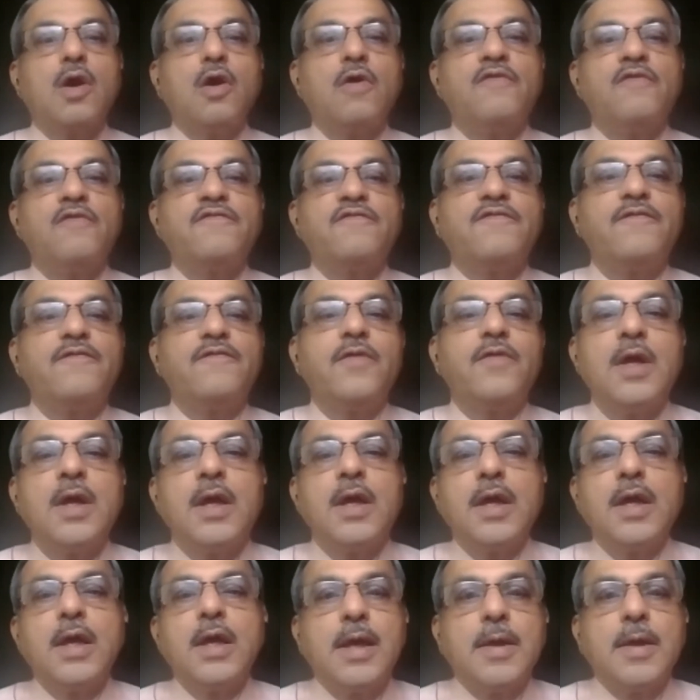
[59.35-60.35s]
of
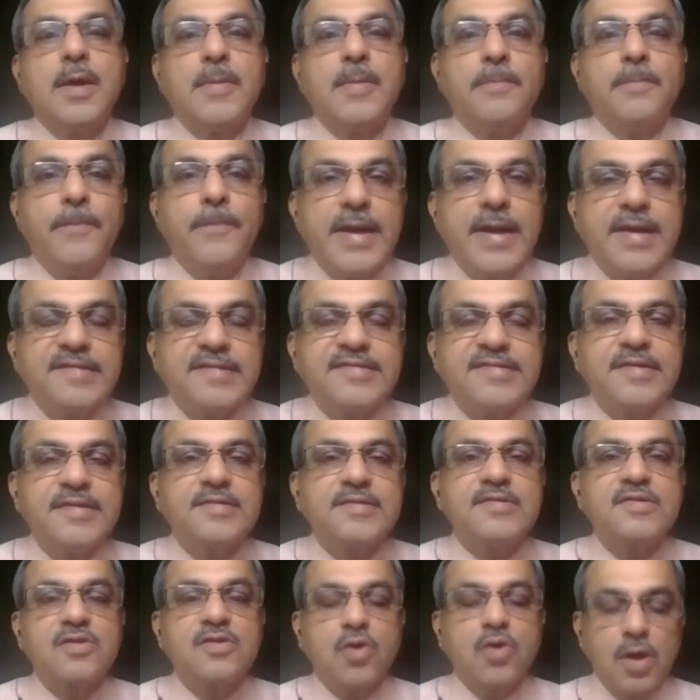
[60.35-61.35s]

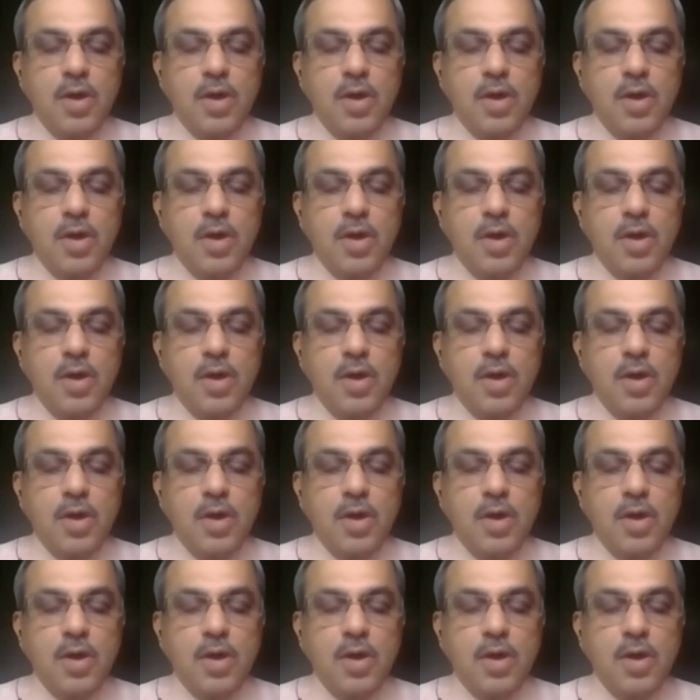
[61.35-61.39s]
medicines